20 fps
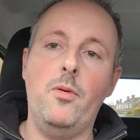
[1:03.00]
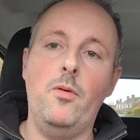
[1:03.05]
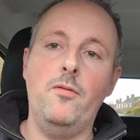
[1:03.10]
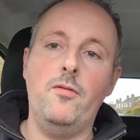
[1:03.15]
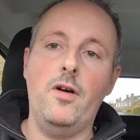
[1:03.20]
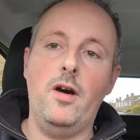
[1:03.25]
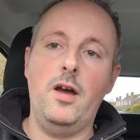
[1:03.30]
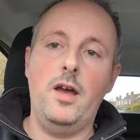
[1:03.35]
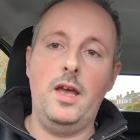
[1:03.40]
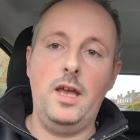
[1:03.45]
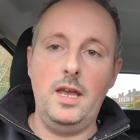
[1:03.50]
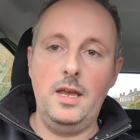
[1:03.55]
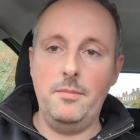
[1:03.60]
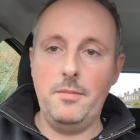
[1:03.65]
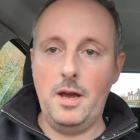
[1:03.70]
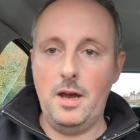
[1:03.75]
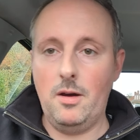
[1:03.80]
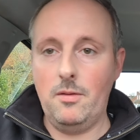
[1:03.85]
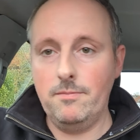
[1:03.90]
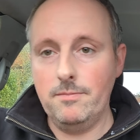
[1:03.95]
or via
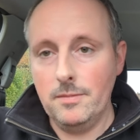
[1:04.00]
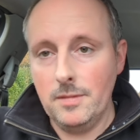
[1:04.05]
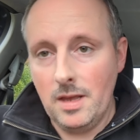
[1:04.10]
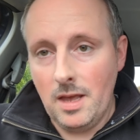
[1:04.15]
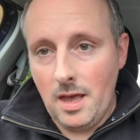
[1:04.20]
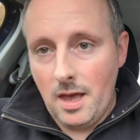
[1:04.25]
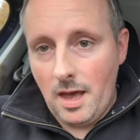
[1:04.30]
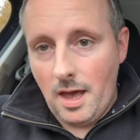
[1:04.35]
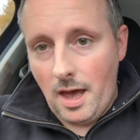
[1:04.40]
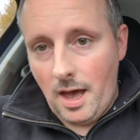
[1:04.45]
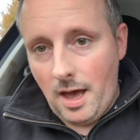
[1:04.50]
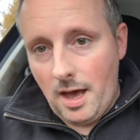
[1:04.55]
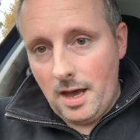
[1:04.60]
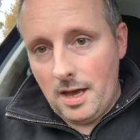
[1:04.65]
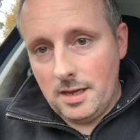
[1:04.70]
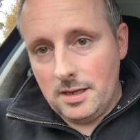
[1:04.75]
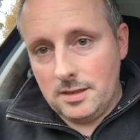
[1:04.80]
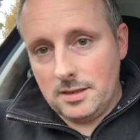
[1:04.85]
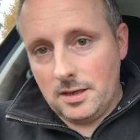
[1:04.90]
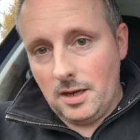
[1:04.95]
email.
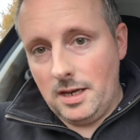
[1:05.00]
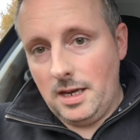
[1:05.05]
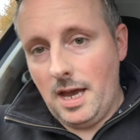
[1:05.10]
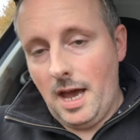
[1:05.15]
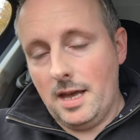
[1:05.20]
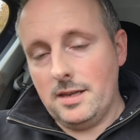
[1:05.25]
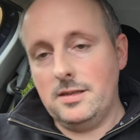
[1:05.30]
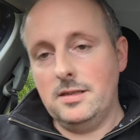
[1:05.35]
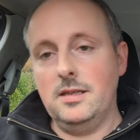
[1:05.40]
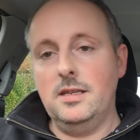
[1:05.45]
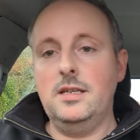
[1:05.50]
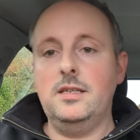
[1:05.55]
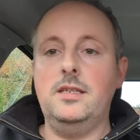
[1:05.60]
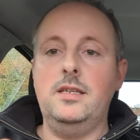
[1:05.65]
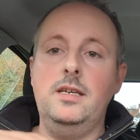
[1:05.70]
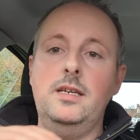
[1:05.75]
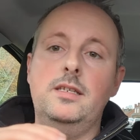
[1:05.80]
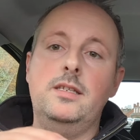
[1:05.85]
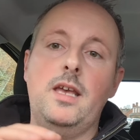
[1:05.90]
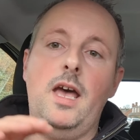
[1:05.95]
So yes, this
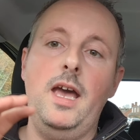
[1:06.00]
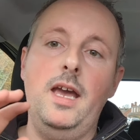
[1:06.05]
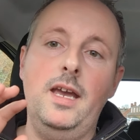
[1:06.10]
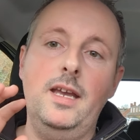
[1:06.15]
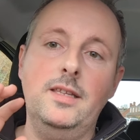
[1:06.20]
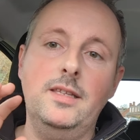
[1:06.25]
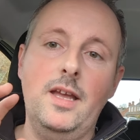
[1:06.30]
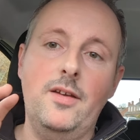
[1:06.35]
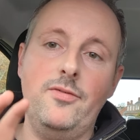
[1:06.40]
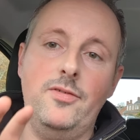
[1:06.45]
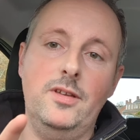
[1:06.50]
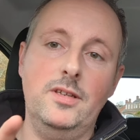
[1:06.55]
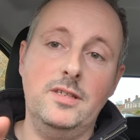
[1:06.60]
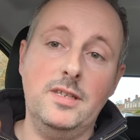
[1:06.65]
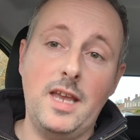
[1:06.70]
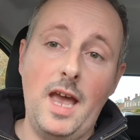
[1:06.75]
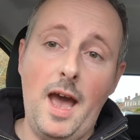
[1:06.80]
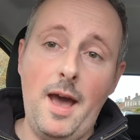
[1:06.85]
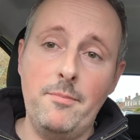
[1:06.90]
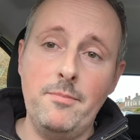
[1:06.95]
is a definite
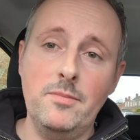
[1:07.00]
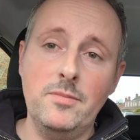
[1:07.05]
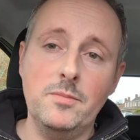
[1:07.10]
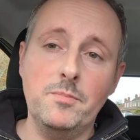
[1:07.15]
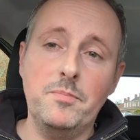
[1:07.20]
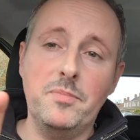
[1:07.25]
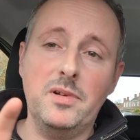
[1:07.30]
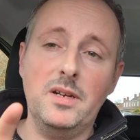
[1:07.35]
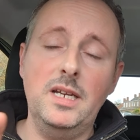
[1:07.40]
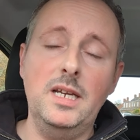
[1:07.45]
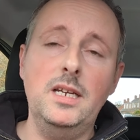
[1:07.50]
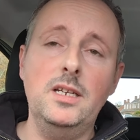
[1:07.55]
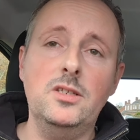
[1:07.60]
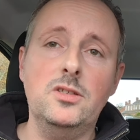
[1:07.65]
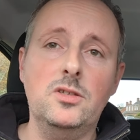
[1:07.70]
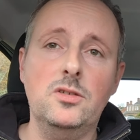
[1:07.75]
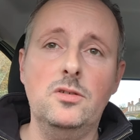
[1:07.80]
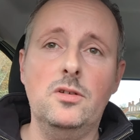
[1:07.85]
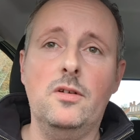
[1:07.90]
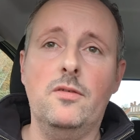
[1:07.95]
scam. Please
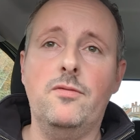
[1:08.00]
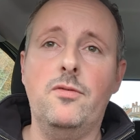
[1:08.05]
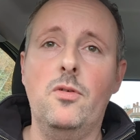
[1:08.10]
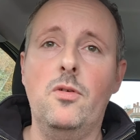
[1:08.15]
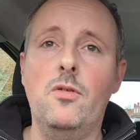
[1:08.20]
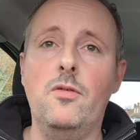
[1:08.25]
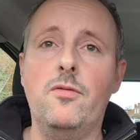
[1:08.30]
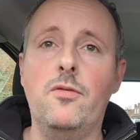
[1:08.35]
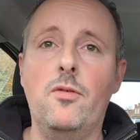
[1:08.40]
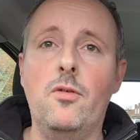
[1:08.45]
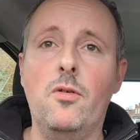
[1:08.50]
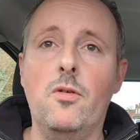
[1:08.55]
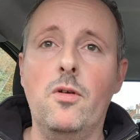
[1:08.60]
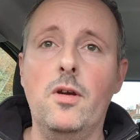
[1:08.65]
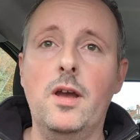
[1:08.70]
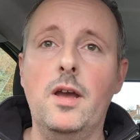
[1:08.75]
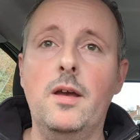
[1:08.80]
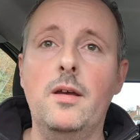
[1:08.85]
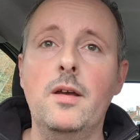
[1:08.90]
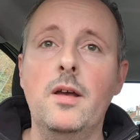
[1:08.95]
do not fall for
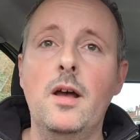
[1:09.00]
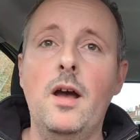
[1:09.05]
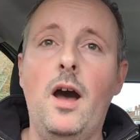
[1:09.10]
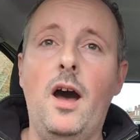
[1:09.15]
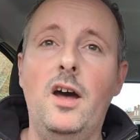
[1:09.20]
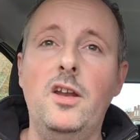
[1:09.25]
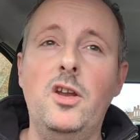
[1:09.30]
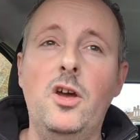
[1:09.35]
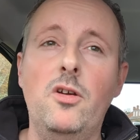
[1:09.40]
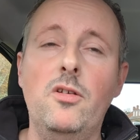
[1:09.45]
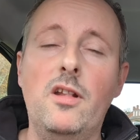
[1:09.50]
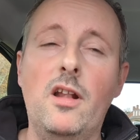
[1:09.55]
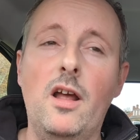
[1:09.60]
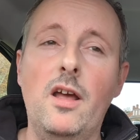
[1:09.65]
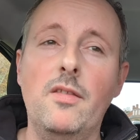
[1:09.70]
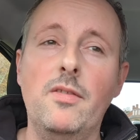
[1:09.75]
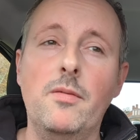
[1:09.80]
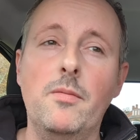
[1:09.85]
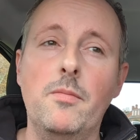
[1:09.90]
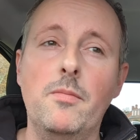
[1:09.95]
it. I know
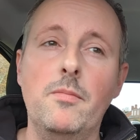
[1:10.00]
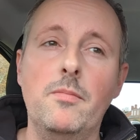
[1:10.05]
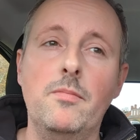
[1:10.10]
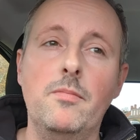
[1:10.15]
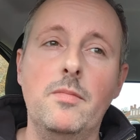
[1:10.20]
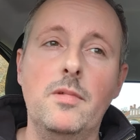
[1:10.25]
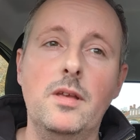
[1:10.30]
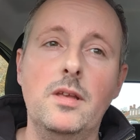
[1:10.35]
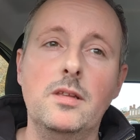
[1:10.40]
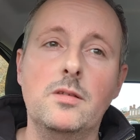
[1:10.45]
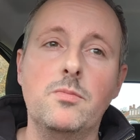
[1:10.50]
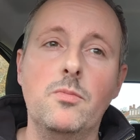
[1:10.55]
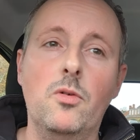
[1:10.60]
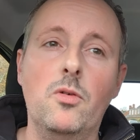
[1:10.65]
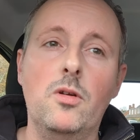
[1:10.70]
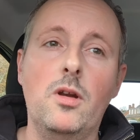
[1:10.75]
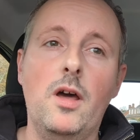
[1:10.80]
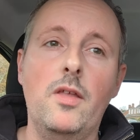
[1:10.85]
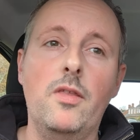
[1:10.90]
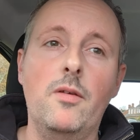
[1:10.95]
like it's
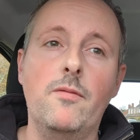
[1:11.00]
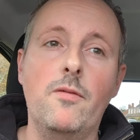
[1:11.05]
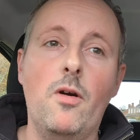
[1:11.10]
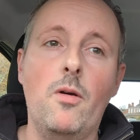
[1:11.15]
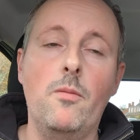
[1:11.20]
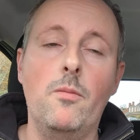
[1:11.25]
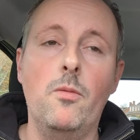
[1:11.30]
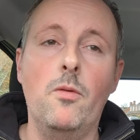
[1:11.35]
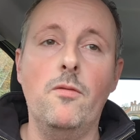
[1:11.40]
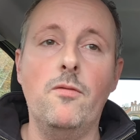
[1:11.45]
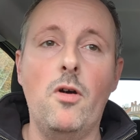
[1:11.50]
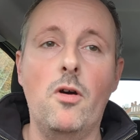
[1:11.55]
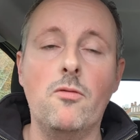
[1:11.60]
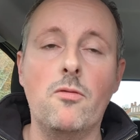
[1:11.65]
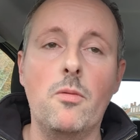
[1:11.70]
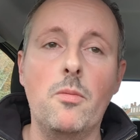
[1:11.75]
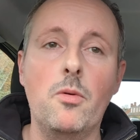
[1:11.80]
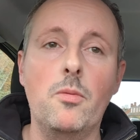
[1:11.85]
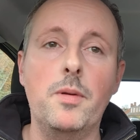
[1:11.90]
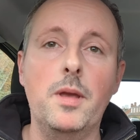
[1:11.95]
more like the more
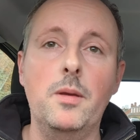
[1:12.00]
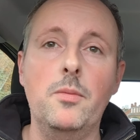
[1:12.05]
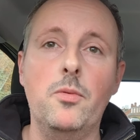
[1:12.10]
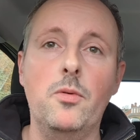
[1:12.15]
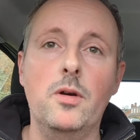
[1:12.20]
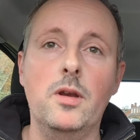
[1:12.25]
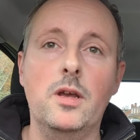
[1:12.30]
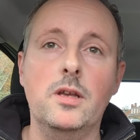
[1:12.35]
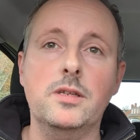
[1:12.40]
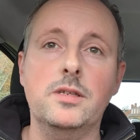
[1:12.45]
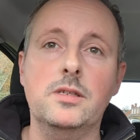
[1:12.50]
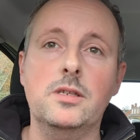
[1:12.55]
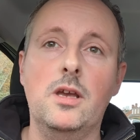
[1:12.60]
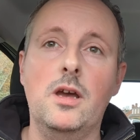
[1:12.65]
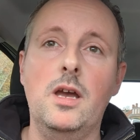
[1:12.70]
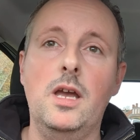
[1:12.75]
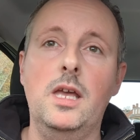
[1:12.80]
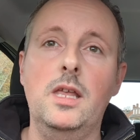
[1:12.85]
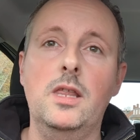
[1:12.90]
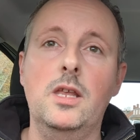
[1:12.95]
vulnerable people in our
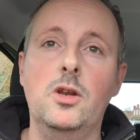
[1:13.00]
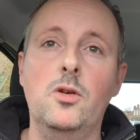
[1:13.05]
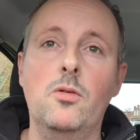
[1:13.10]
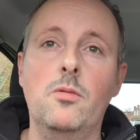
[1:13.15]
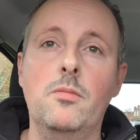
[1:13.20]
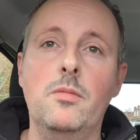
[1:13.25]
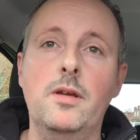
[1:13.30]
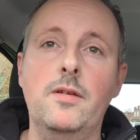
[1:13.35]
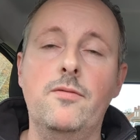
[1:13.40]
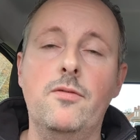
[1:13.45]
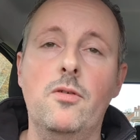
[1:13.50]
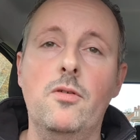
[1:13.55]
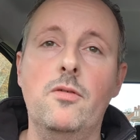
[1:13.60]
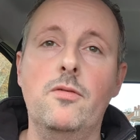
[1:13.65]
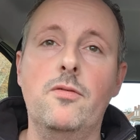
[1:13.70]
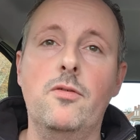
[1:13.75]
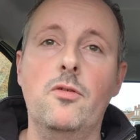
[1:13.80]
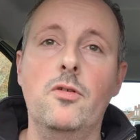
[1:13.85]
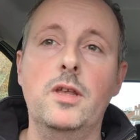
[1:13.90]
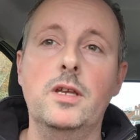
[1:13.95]
society that normally fall
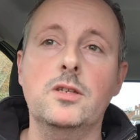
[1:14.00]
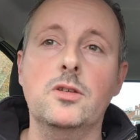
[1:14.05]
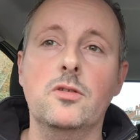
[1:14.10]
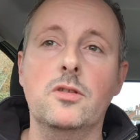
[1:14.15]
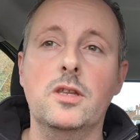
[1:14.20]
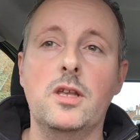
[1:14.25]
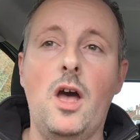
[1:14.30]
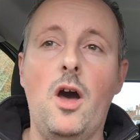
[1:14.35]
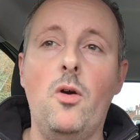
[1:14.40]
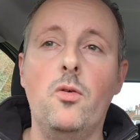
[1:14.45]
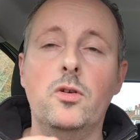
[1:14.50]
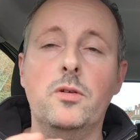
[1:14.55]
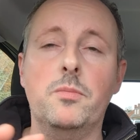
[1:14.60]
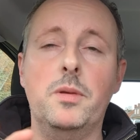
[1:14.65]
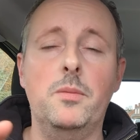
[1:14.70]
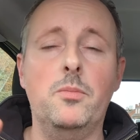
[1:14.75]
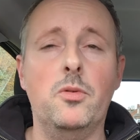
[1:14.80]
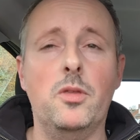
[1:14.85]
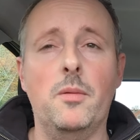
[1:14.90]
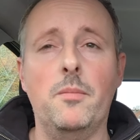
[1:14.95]
for this, or the older
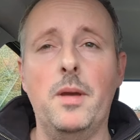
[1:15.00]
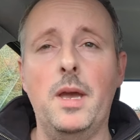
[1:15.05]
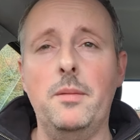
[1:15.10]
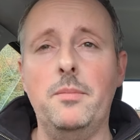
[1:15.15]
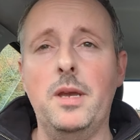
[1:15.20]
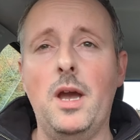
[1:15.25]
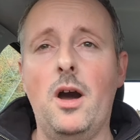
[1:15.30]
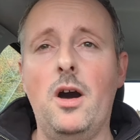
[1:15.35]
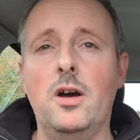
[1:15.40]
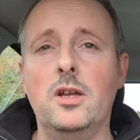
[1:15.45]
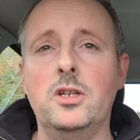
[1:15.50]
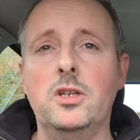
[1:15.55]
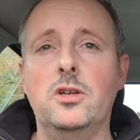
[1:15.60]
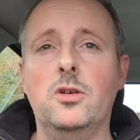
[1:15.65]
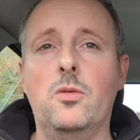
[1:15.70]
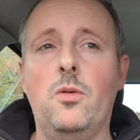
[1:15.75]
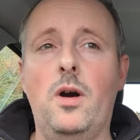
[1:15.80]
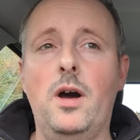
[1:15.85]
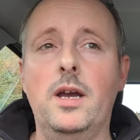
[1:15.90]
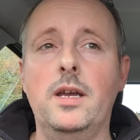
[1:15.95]
people that maybe aren't
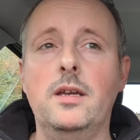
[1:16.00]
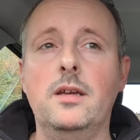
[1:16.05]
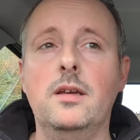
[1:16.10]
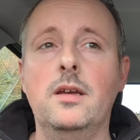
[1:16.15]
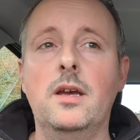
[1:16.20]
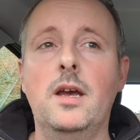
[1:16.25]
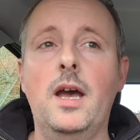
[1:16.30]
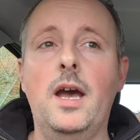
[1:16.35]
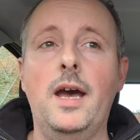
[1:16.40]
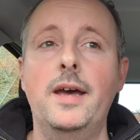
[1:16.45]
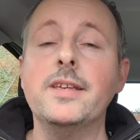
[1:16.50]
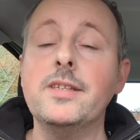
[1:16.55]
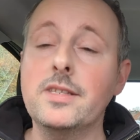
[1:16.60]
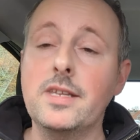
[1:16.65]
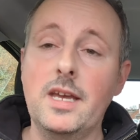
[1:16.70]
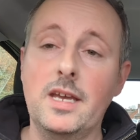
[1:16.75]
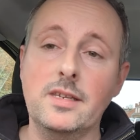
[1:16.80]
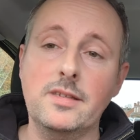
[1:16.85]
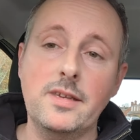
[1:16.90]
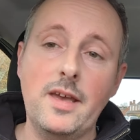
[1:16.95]
quite as
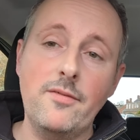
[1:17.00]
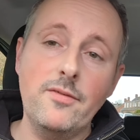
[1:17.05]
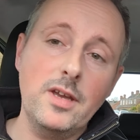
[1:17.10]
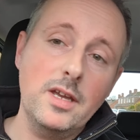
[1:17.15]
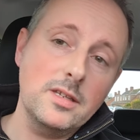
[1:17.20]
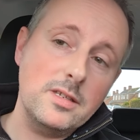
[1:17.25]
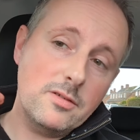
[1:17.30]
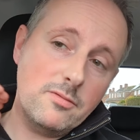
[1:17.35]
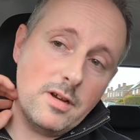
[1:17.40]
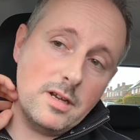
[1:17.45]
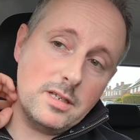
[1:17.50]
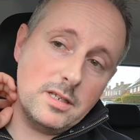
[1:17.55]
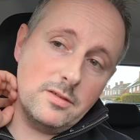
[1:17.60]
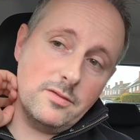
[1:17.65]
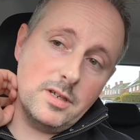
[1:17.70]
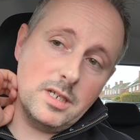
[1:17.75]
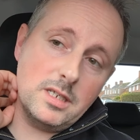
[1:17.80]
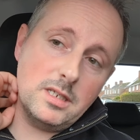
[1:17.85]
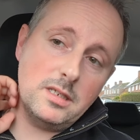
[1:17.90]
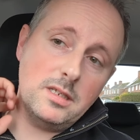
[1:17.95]
tech savvy as the rest
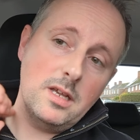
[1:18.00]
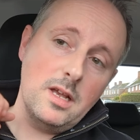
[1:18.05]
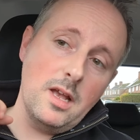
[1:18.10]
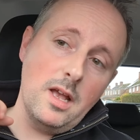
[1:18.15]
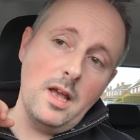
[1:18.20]
of us.